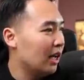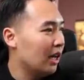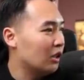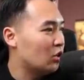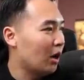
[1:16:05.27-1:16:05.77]

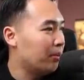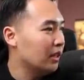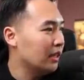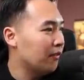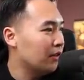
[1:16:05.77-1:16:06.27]
I'll drop a
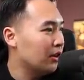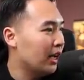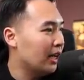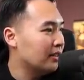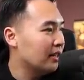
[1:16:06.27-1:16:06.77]
link for you
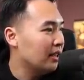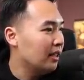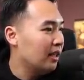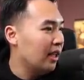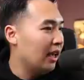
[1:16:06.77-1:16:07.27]
guys.
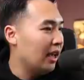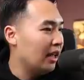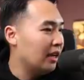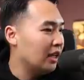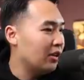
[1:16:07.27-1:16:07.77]

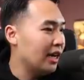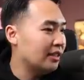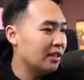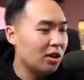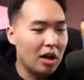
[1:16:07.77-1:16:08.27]
And uh, you
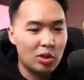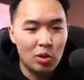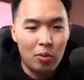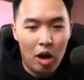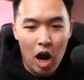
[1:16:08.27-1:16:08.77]
guys can talk
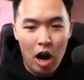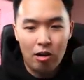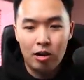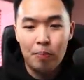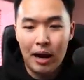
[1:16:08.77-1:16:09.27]
to
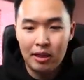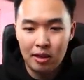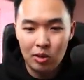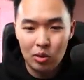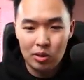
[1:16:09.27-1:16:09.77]
our buy
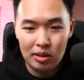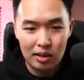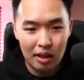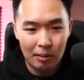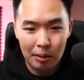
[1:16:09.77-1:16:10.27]
the news,
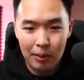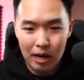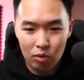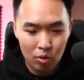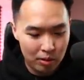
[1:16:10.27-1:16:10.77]
I mean,
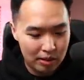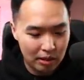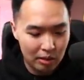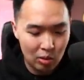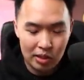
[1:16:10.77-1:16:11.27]
buy the rumor,
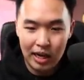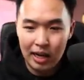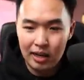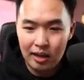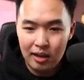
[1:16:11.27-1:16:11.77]
sell the news
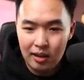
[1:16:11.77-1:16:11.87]
guy.